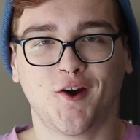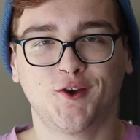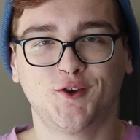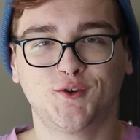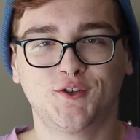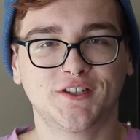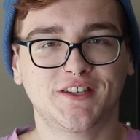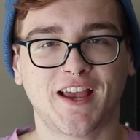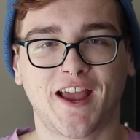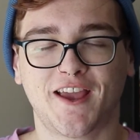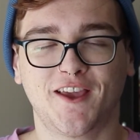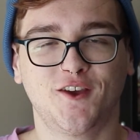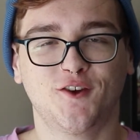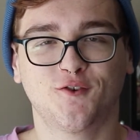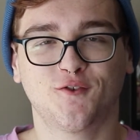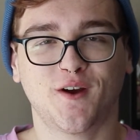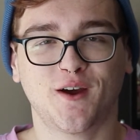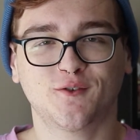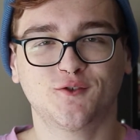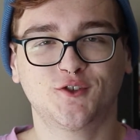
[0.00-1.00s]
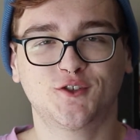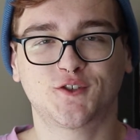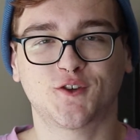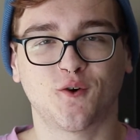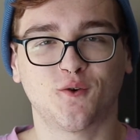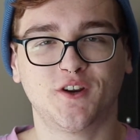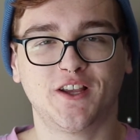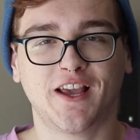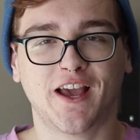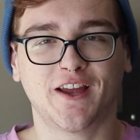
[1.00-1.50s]
you just hanging around
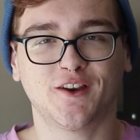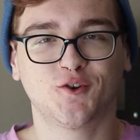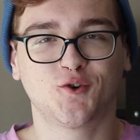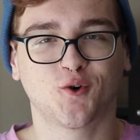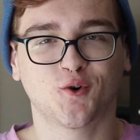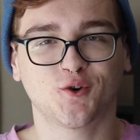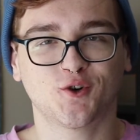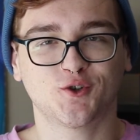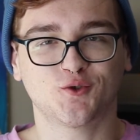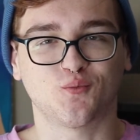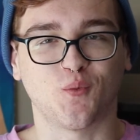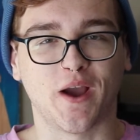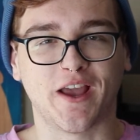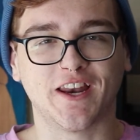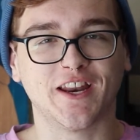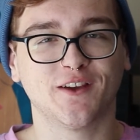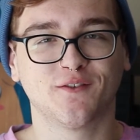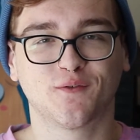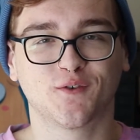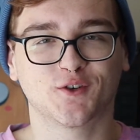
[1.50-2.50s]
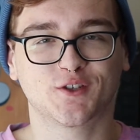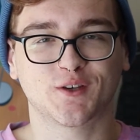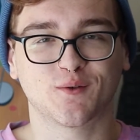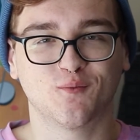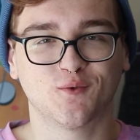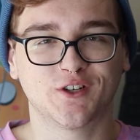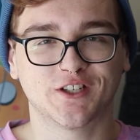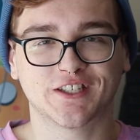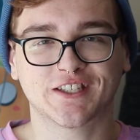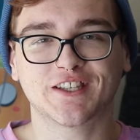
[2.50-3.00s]
Sony headquarters waiting for
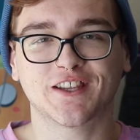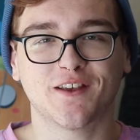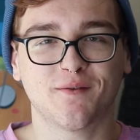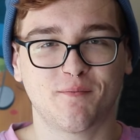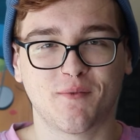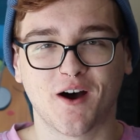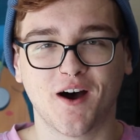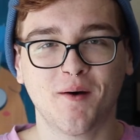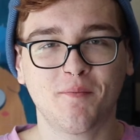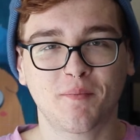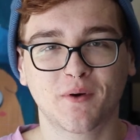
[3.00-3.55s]
someone to slip up?